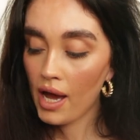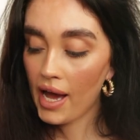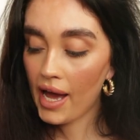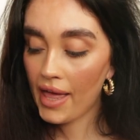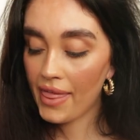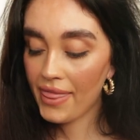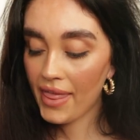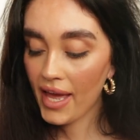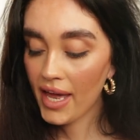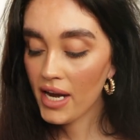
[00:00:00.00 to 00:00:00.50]

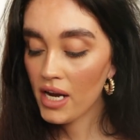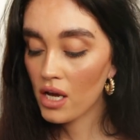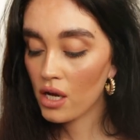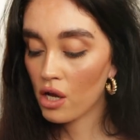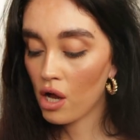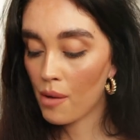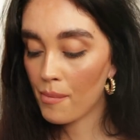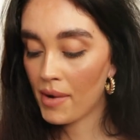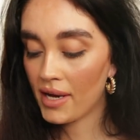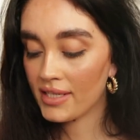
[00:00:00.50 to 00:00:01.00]
I then
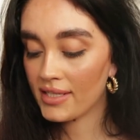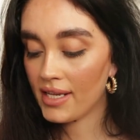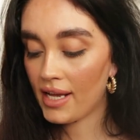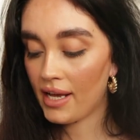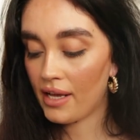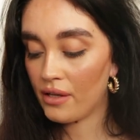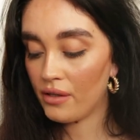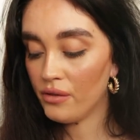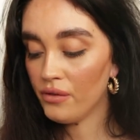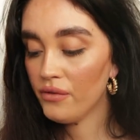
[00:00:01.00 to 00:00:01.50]
got
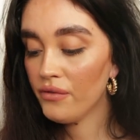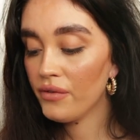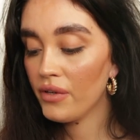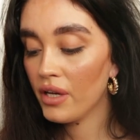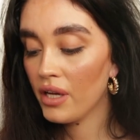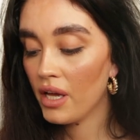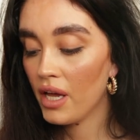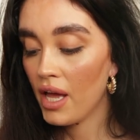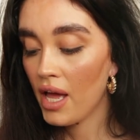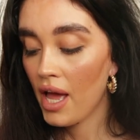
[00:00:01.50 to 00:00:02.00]
myself
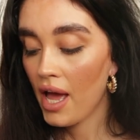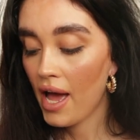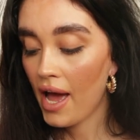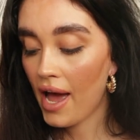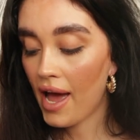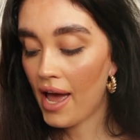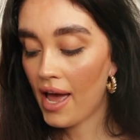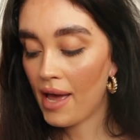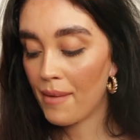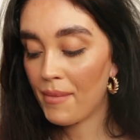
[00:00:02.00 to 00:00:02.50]

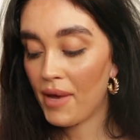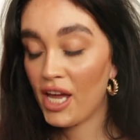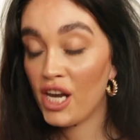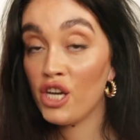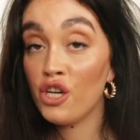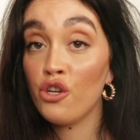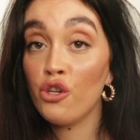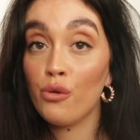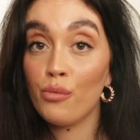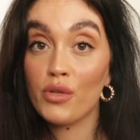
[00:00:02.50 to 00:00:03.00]
a
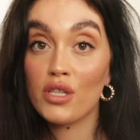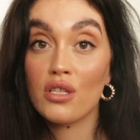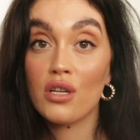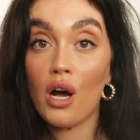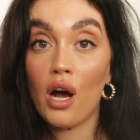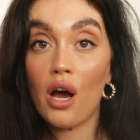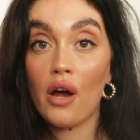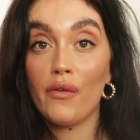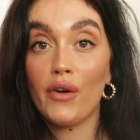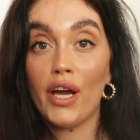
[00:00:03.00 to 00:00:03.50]
new
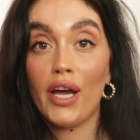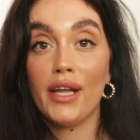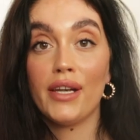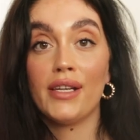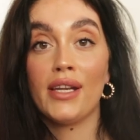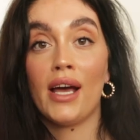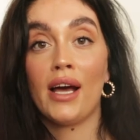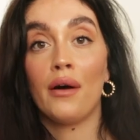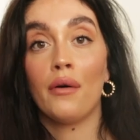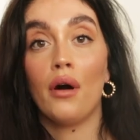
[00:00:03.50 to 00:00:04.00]
mascara.
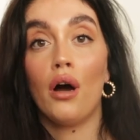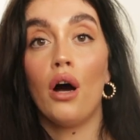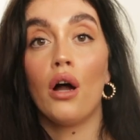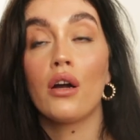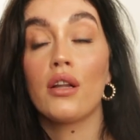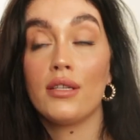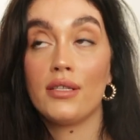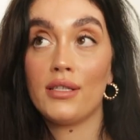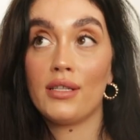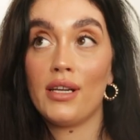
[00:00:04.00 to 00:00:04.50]
Now
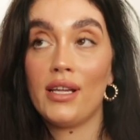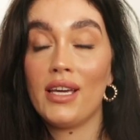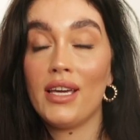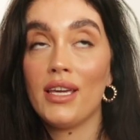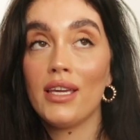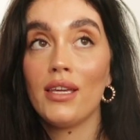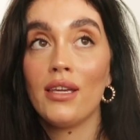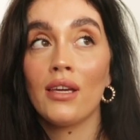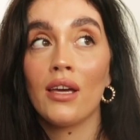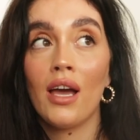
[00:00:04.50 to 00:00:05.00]

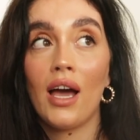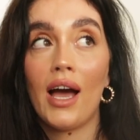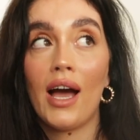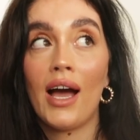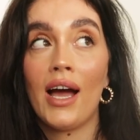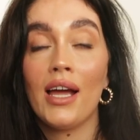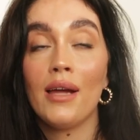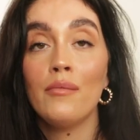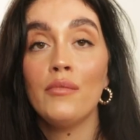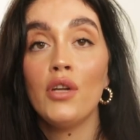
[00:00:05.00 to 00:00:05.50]
honestly,
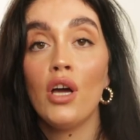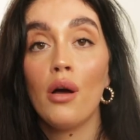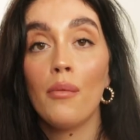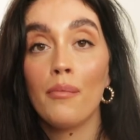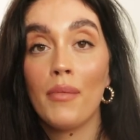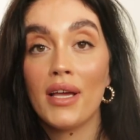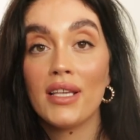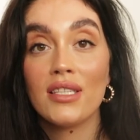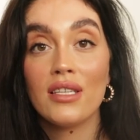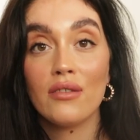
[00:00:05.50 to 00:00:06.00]
I'm not
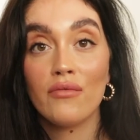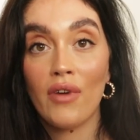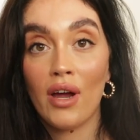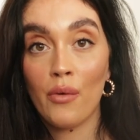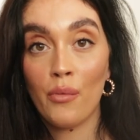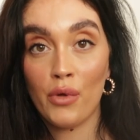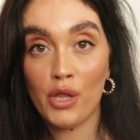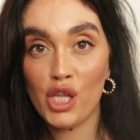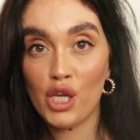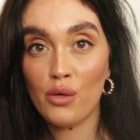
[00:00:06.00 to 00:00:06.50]
messing
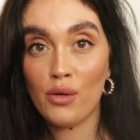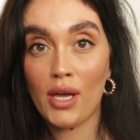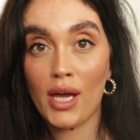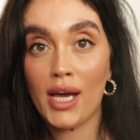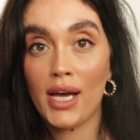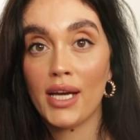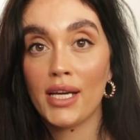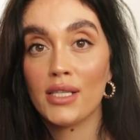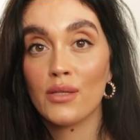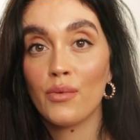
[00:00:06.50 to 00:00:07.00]
around with you
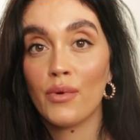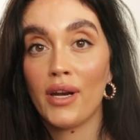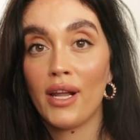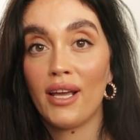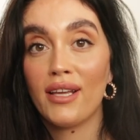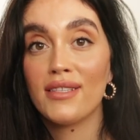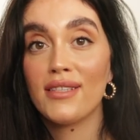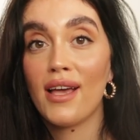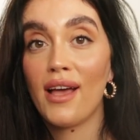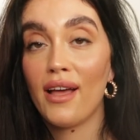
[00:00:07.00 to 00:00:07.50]
guys when
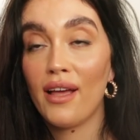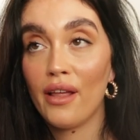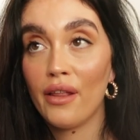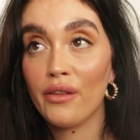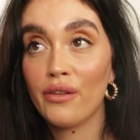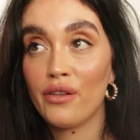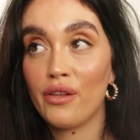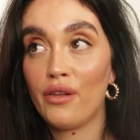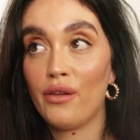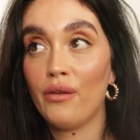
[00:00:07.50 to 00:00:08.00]
I
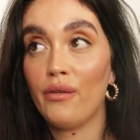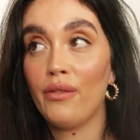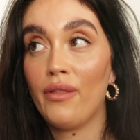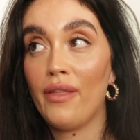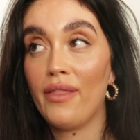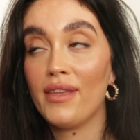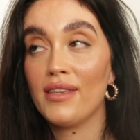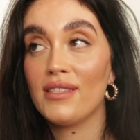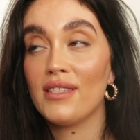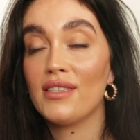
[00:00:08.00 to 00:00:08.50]
tell you
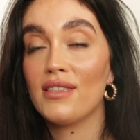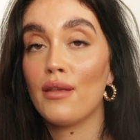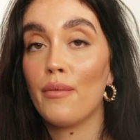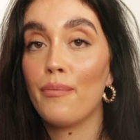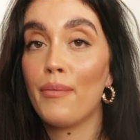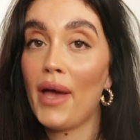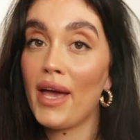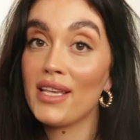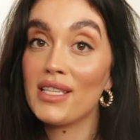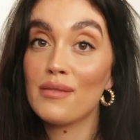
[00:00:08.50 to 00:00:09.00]
that this is the
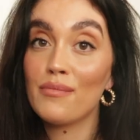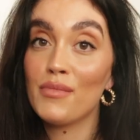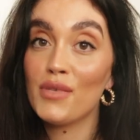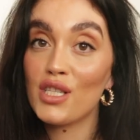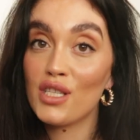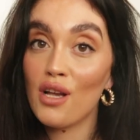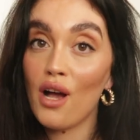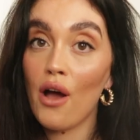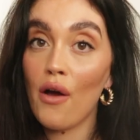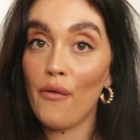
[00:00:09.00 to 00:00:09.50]
best
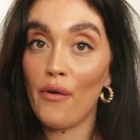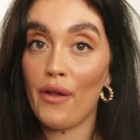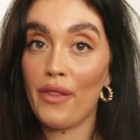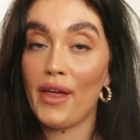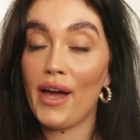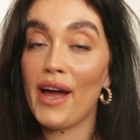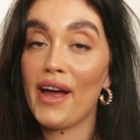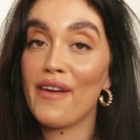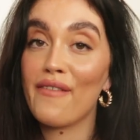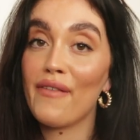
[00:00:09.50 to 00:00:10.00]
mascara
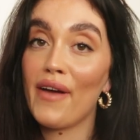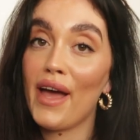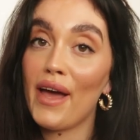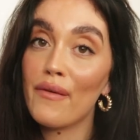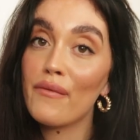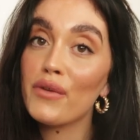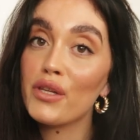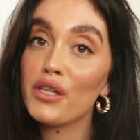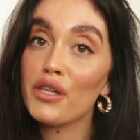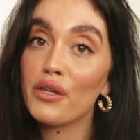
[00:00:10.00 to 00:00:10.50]
that I've
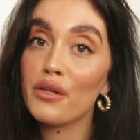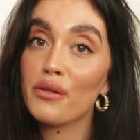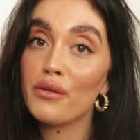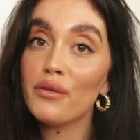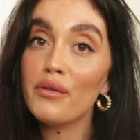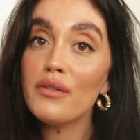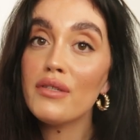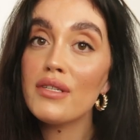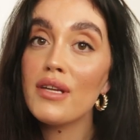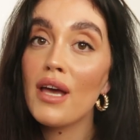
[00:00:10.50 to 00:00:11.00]
ever
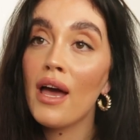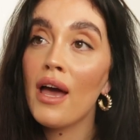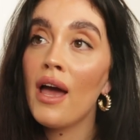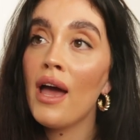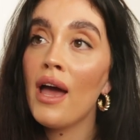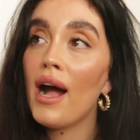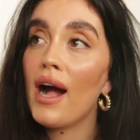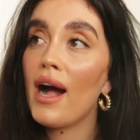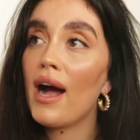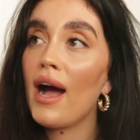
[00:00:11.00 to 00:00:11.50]
used.
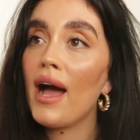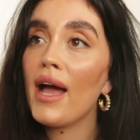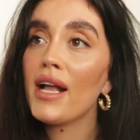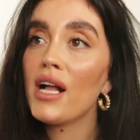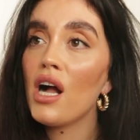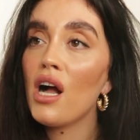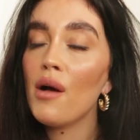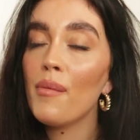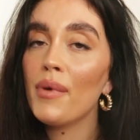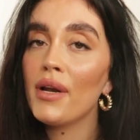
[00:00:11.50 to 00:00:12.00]
I
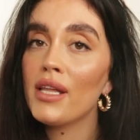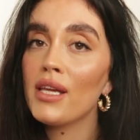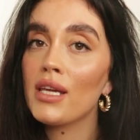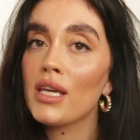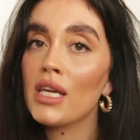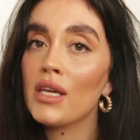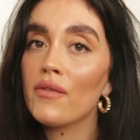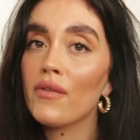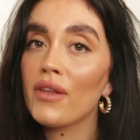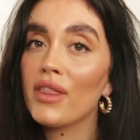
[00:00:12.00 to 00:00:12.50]
can't
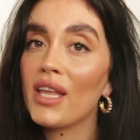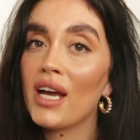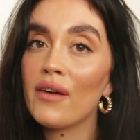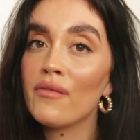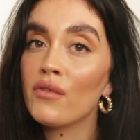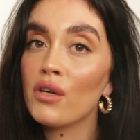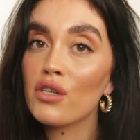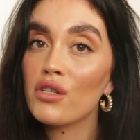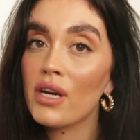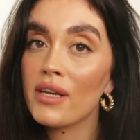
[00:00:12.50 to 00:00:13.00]
believe that
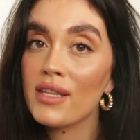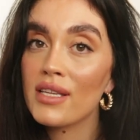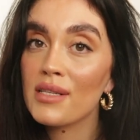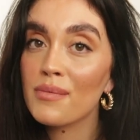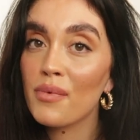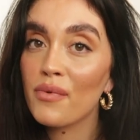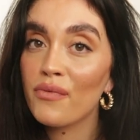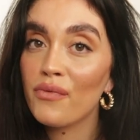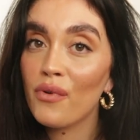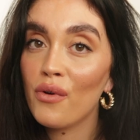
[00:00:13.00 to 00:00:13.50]
I've not tried this
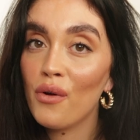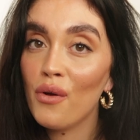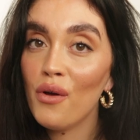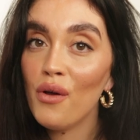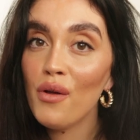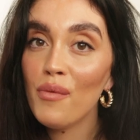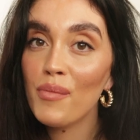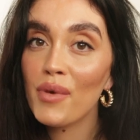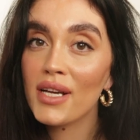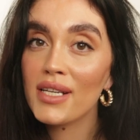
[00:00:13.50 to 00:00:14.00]

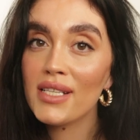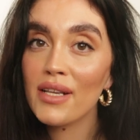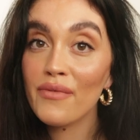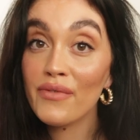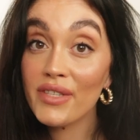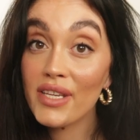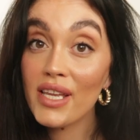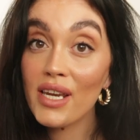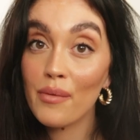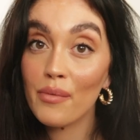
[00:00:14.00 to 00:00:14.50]
before, because
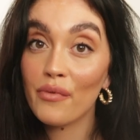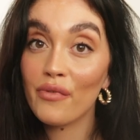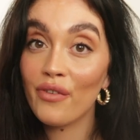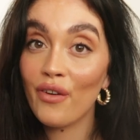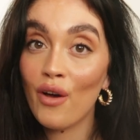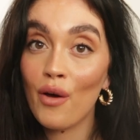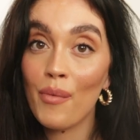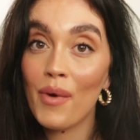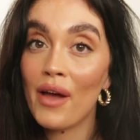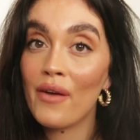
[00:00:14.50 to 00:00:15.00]
I've seen it
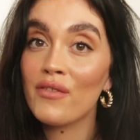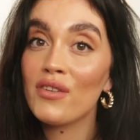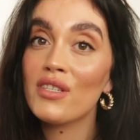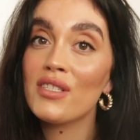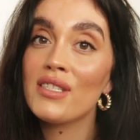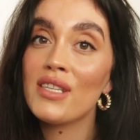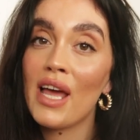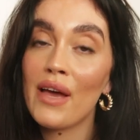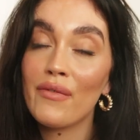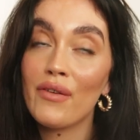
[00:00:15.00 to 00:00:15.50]
before, but I've
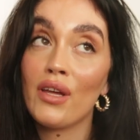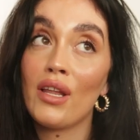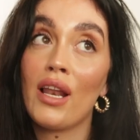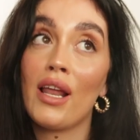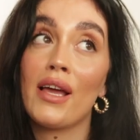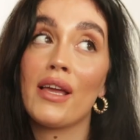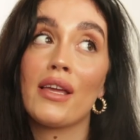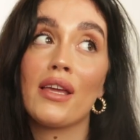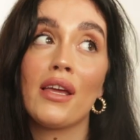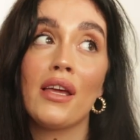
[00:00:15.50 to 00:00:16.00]
just never
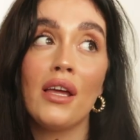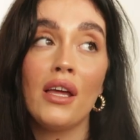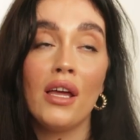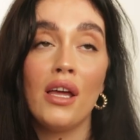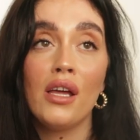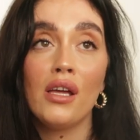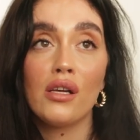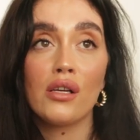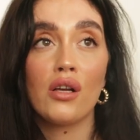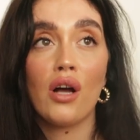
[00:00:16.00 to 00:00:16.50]
like
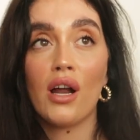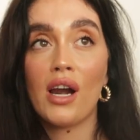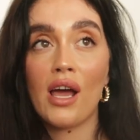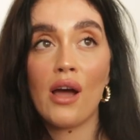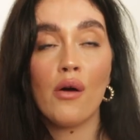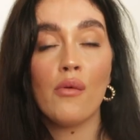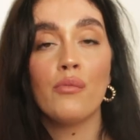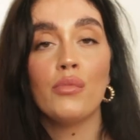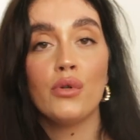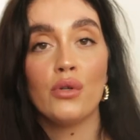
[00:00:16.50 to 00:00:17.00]
gone
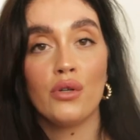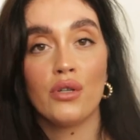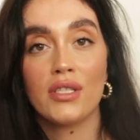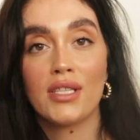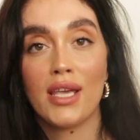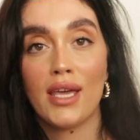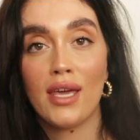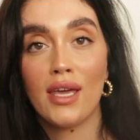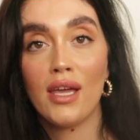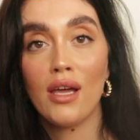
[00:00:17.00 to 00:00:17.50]
out and
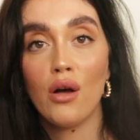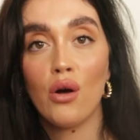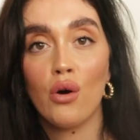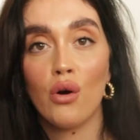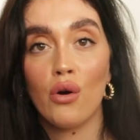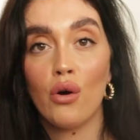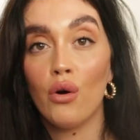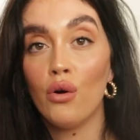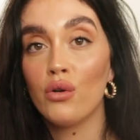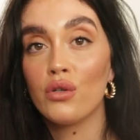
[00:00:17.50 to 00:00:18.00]
bought it
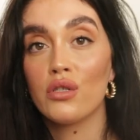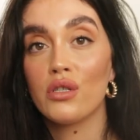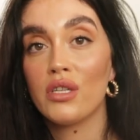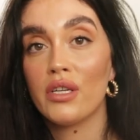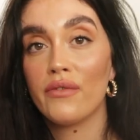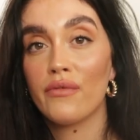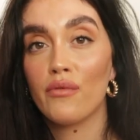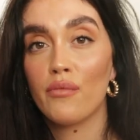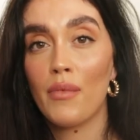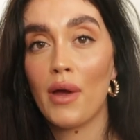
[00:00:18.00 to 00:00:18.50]
or ordered
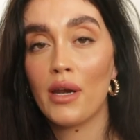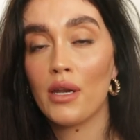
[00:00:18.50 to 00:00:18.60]
it from